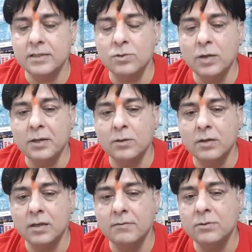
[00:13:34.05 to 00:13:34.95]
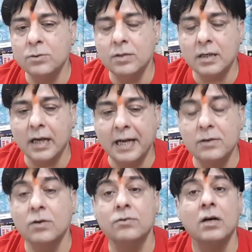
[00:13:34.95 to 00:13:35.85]
It is going to give you the
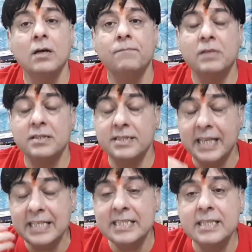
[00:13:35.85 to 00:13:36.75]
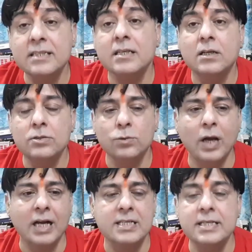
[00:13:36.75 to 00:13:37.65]
kind of the senses you
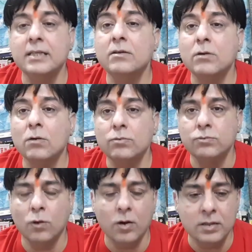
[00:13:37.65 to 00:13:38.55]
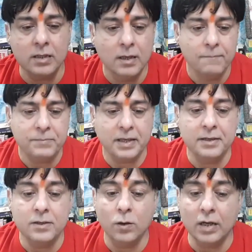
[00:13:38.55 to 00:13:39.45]
actually want
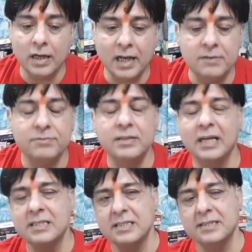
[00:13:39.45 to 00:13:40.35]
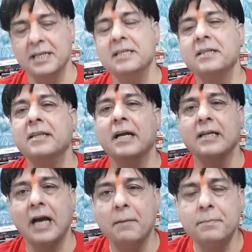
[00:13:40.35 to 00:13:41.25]
in your life, that strength,
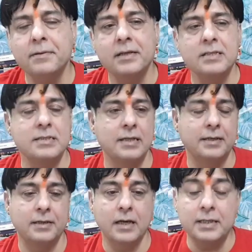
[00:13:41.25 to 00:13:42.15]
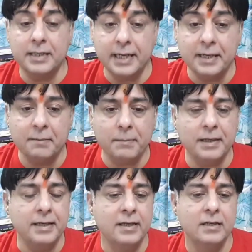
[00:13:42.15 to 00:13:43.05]
that happiness, that contentment,